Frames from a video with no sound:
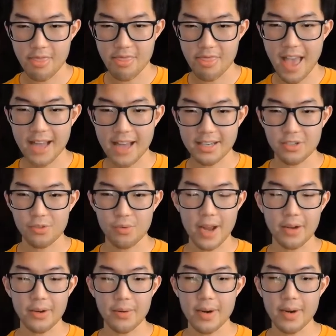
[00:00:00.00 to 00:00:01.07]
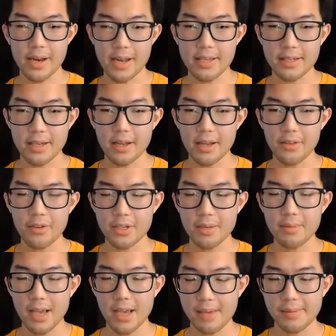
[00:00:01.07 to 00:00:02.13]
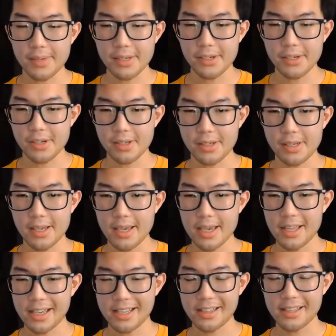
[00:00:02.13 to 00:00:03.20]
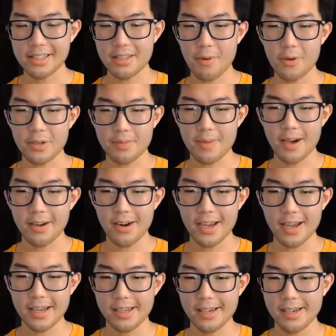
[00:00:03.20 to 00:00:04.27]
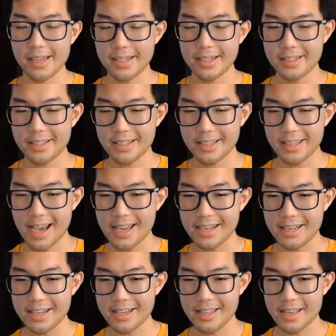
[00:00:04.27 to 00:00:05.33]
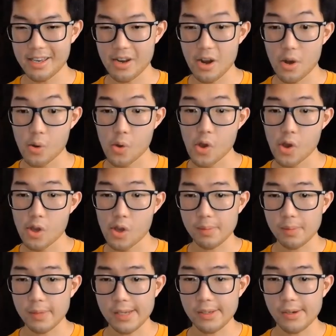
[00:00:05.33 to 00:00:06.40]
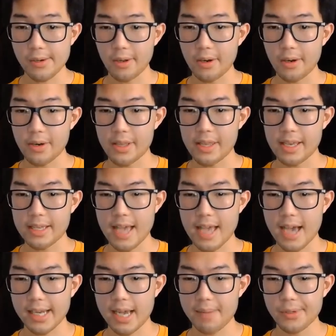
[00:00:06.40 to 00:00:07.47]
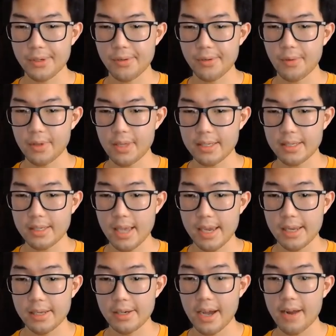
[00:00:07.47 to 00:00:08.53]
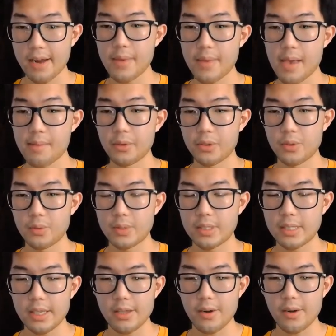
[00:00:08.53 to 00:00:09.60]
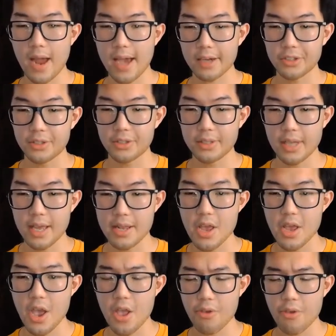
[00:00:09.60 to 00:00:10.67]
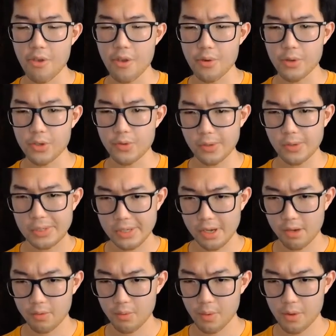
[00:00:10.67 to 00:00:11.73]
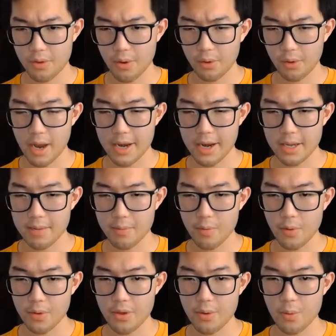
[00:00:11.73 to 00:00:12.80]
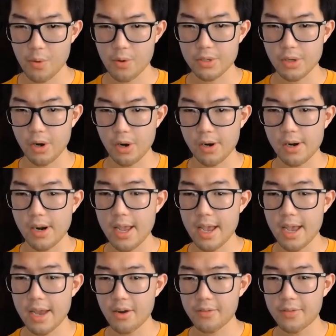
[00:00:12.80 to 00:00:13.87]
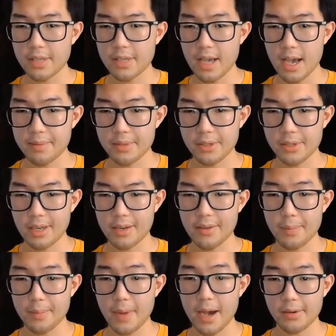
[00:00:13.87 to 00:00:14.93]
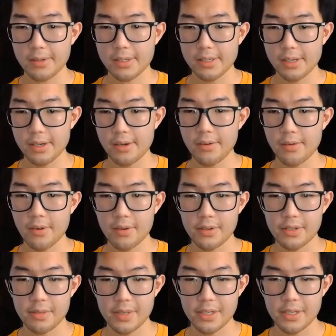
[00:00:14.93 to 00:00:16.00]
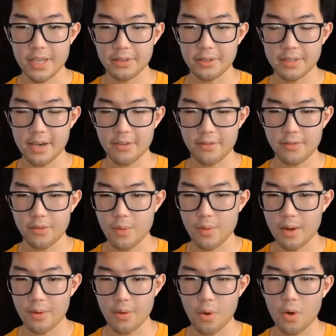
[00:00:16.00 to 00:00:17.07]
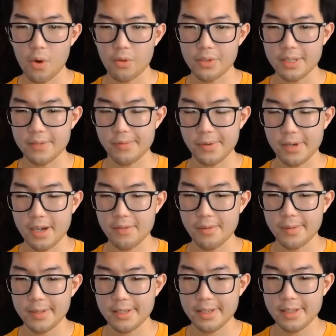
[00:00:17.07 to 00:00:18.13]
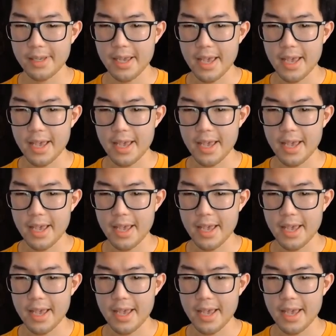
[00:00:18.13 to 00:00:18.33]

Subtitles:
that's directly what it is. And sometimes it's just, and like at least the postmodern idea, it's the idea that, sometimes they're literally the exact opposite of what they say. And you got to be able to see their actions and deduce for yourself whether they're lining up with what their words are. And oftentimes there's a lot of hypocrisy to be dealt out throughout all these different governments.